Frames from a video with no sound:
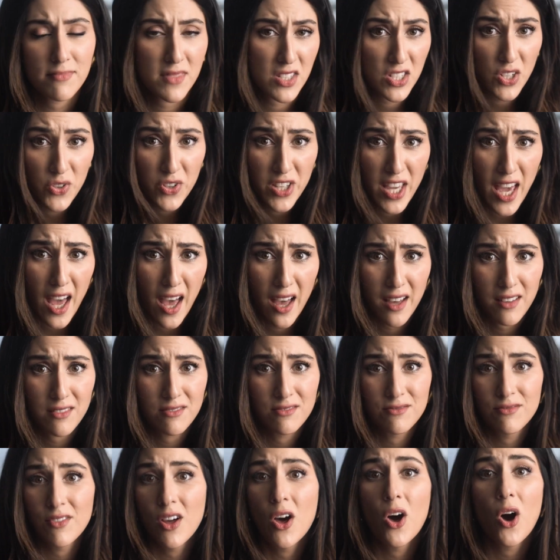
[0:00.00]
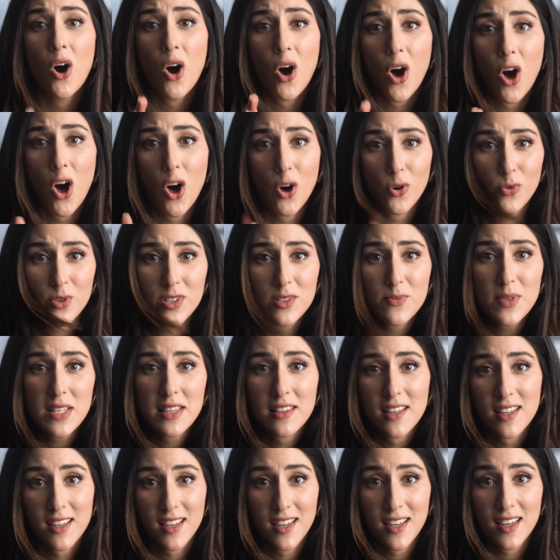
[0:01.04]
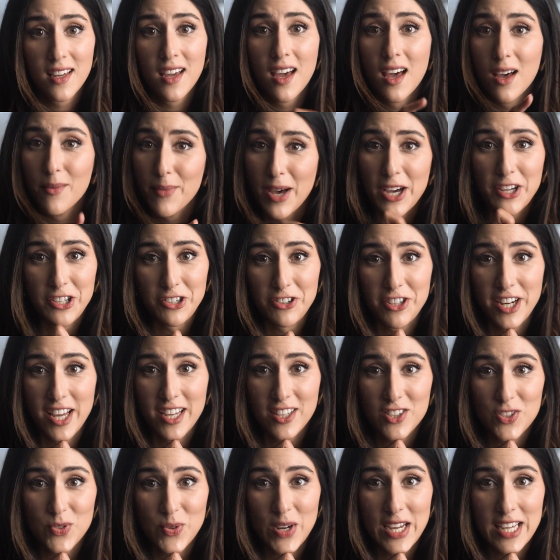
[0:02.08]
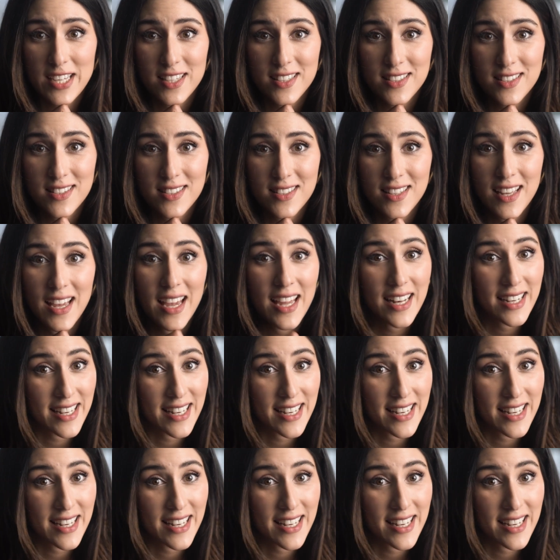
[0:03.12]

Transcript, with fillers: So, yeah, always be thinking about your next raise.